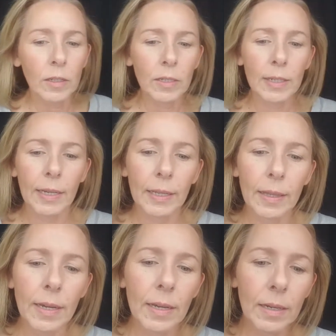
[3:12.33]
just like
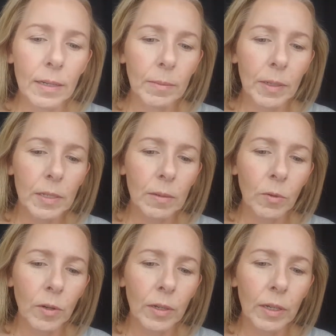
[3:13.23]
that. Let me get some
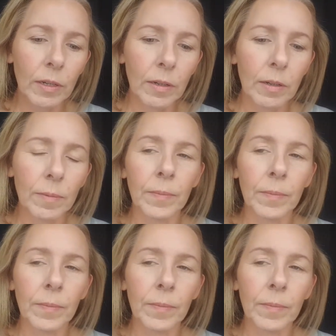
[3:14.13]
more on here.